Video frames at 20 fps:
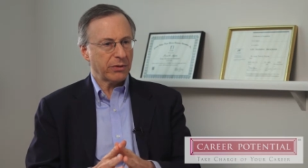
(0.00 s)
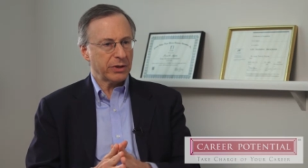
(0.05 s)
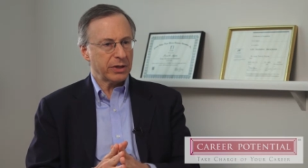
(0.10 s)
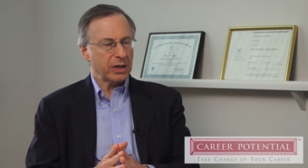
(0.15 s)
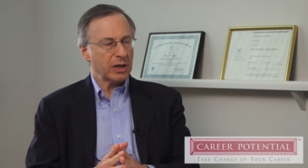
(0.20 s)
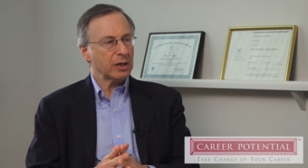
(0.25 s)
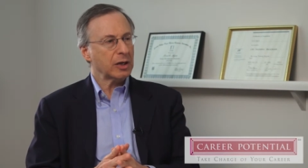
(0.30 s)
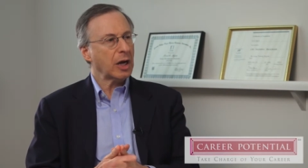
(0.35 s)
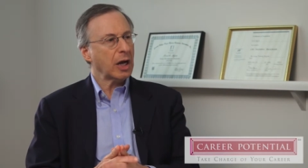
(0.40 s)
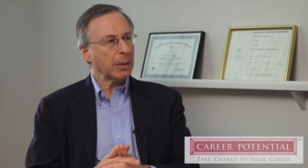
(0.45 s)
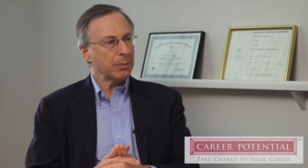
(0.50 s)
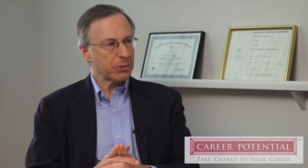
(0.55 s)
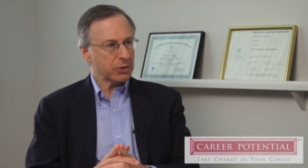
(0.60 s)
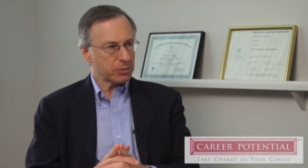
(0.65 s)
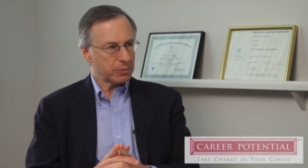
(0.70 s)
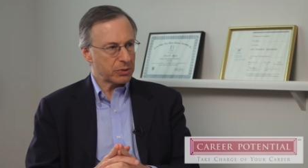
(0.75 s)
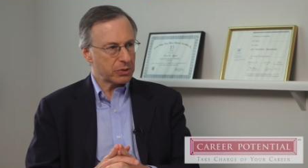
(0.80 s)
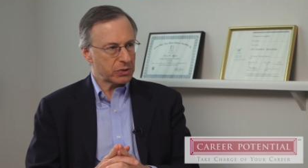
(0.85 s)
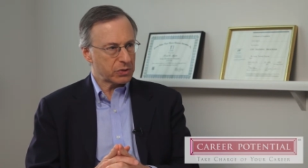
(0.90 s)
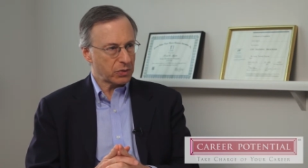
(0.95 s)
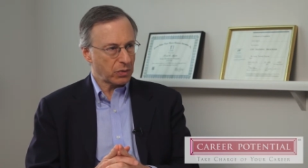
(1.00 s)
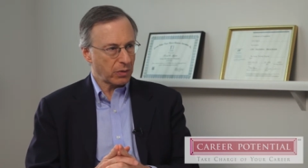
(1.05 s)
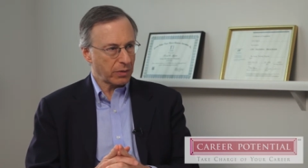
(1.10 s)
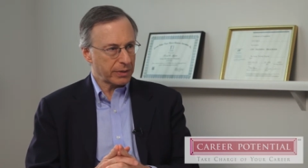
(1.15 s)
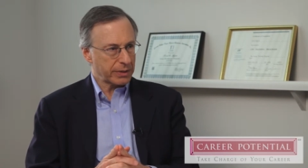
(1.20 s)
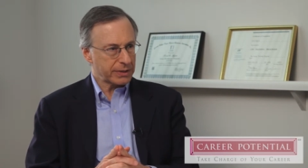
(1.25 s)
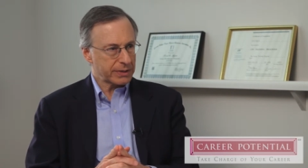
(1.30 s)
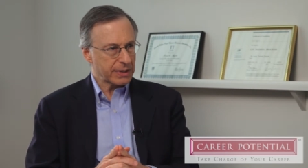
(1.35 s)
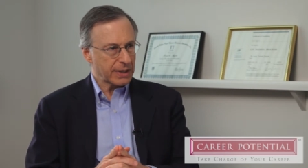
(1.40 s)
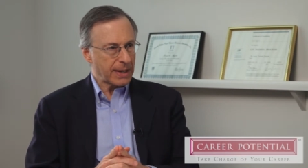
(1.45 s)
the accomplishment
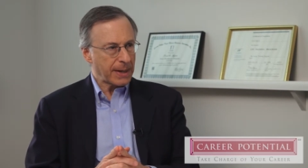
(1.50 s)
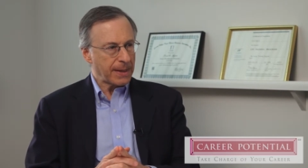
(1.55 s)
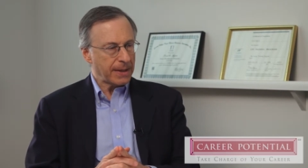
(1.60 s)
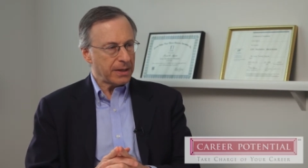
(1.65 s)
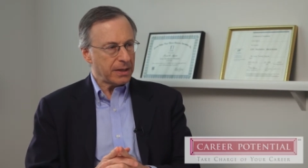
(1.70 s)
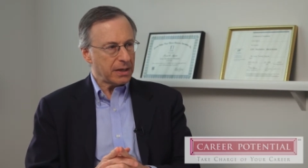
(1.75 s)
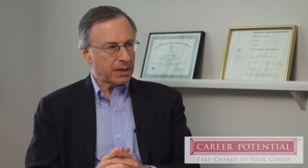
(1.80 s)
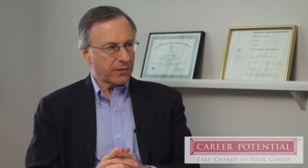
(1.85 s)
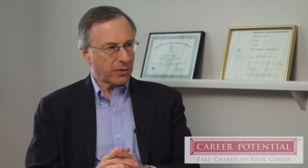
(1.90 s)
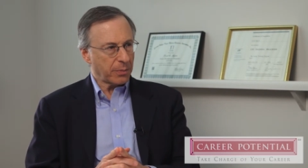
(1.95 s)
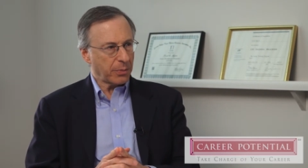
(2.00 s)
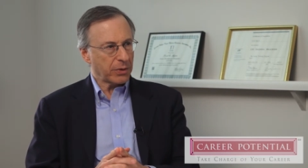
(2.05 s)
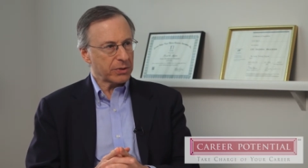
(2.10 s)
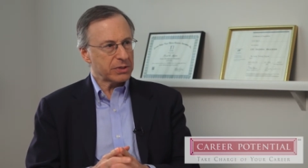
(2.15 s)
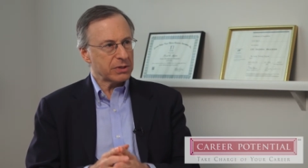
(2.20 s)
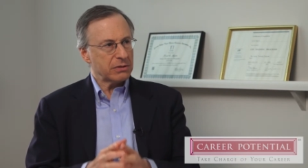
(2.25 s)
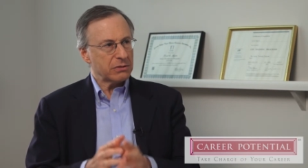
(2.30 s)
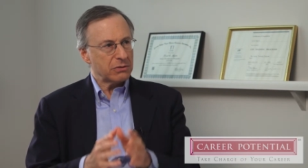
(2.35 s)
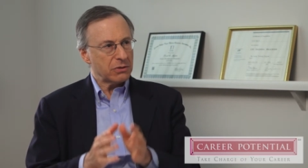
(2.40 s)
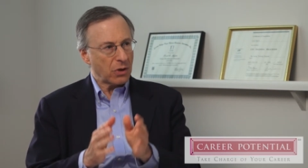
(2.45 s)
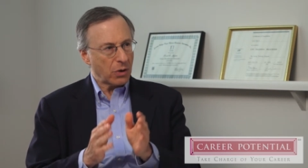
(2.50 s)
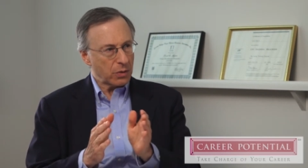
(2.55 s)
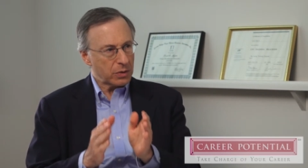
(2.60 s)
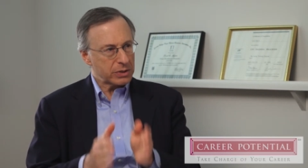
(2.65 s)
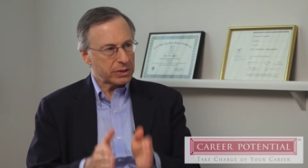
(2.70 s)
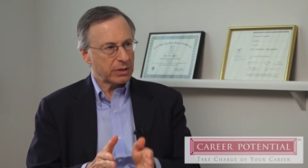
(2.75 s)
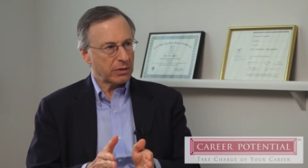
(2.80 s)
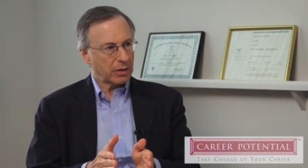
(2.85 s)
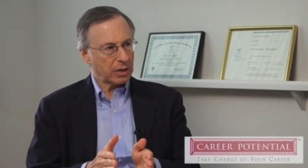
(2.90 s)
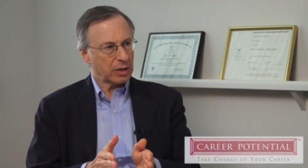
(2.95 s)
stories if a person
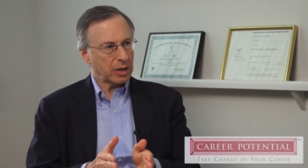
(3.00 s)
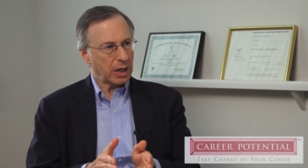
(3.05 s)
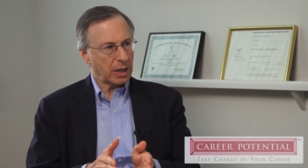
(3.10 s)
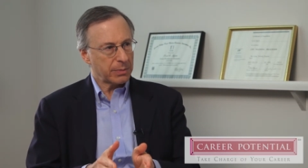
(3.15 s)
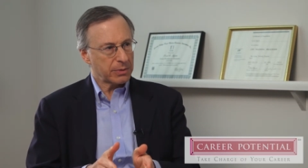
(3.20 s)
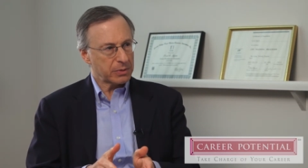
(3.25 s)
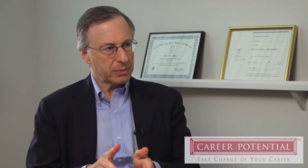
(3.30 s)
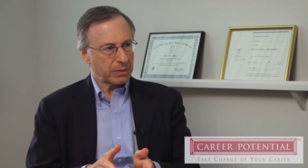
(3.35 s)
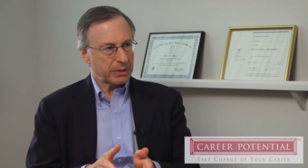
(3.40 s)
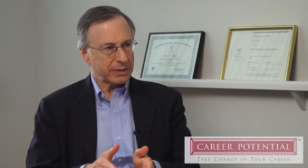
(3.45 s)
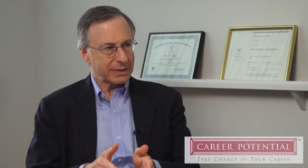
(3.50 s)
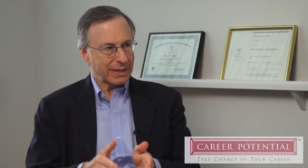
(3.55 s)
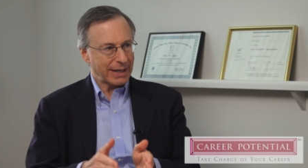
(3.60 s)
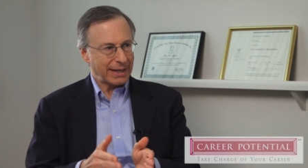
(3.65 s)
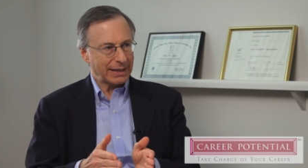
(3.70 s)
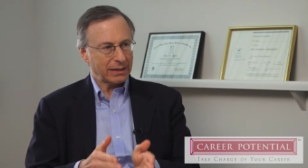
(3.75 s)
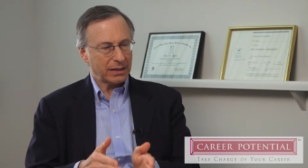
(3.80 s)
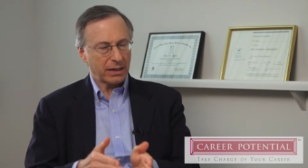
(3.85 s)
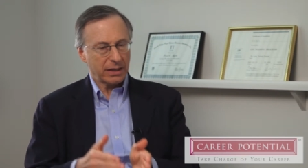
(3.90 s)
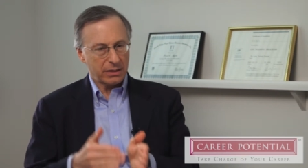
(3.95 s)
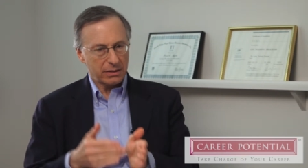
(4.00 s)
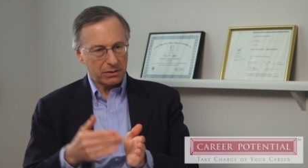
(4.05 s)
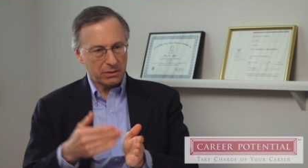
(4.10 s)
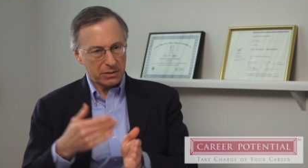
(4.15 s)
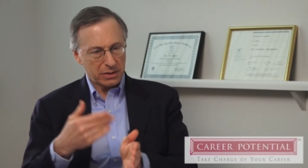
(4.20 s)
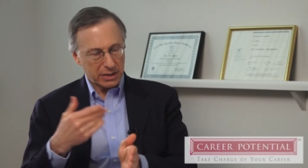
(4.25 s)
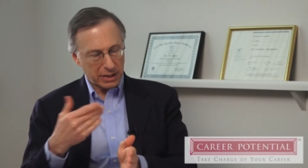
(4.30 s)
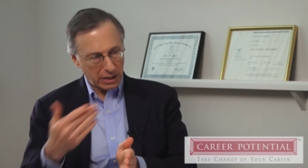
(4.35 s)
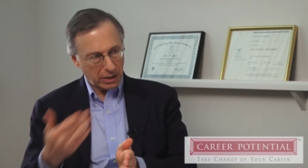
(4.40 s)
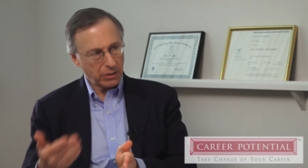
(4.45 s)
knows their accomplishments and
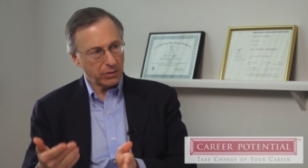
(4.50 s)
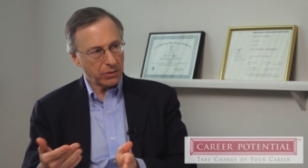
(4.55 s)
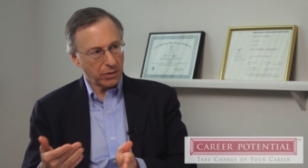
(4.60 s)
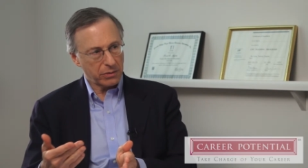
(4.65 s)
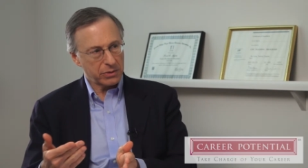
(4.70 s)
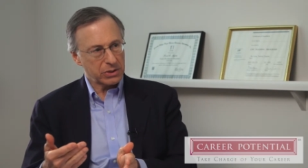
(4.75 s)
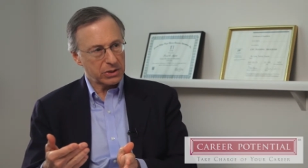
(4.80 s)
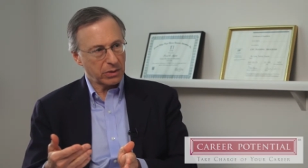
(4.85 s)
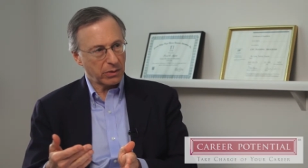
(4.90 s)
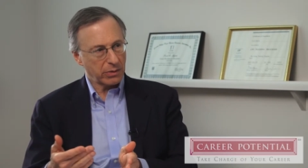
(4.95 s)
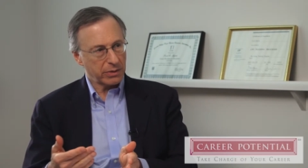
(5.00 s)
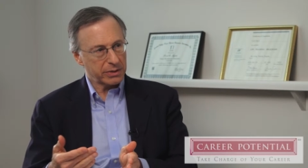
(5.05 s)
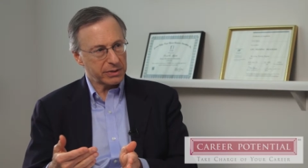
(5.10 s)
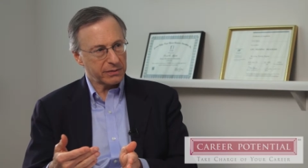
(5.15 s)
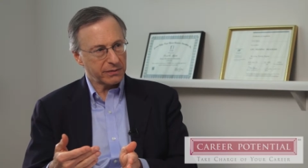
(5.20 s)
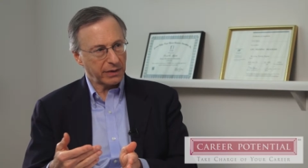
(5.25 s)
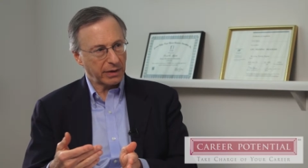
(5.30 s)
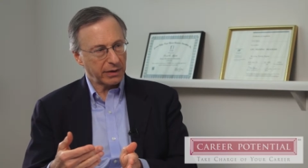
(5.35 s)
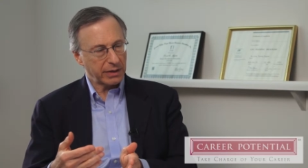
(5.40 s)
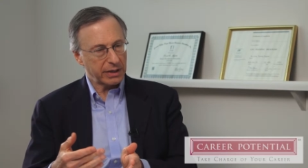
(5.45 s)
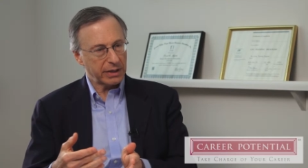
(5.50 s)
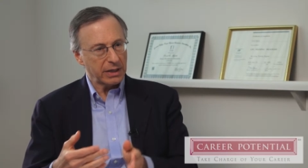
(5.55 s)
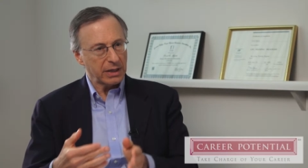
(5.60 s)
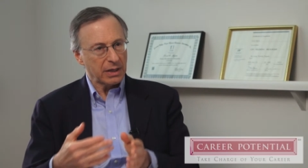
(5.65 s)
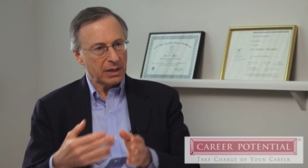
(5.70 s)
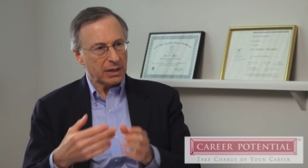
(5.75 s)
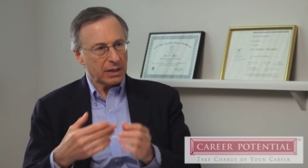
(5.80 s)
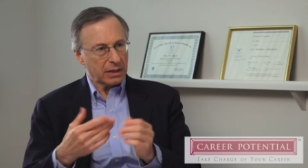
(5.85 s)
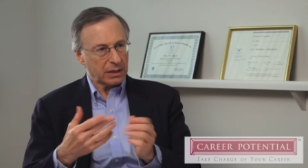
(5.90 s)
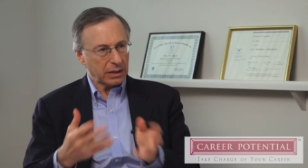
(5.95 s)
can tell those stories very
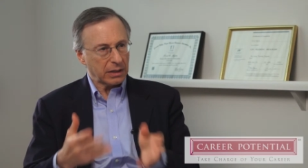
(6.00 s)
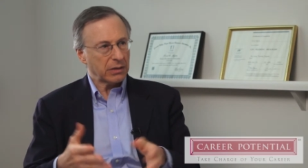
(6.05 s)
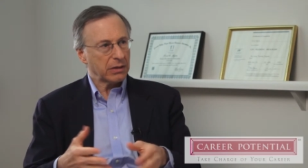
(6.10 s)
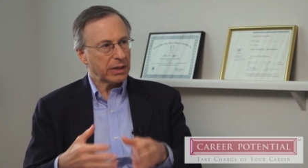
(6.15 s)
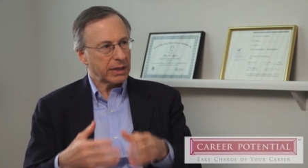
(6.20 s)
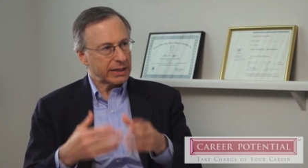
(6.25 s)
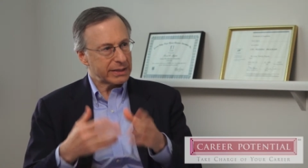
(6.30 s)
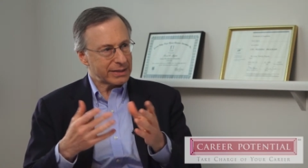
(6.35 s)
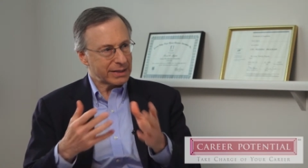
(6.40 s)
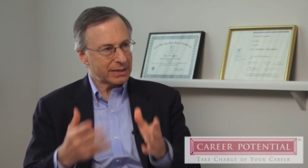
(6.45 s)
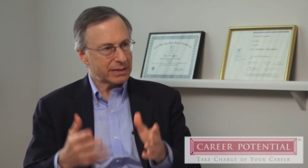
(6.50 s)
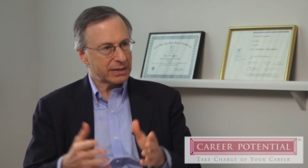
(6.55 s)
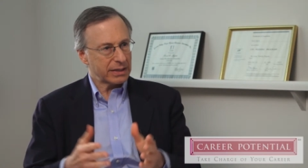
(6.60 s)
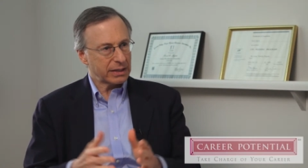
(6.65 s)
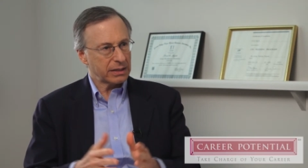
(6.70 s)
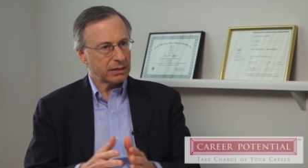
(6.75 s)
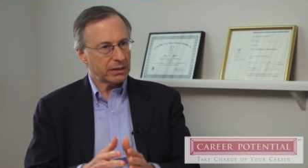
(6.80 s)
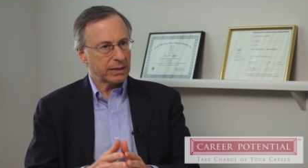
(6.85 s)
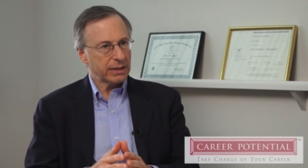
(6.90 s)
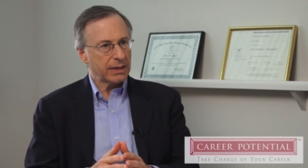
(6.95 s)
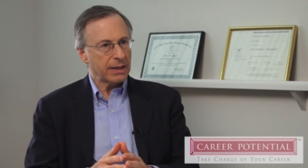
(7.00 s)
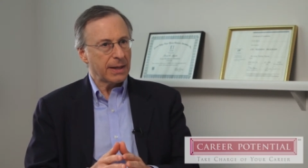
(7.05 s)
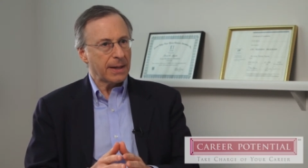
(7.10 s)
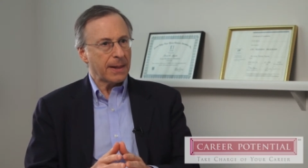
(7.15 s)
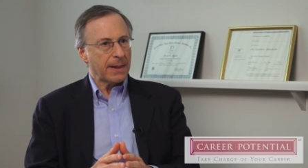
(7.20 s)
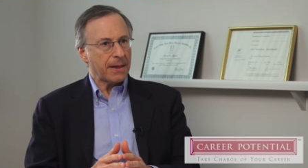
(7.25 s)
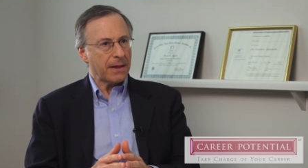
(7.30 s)
clearly and succinctly,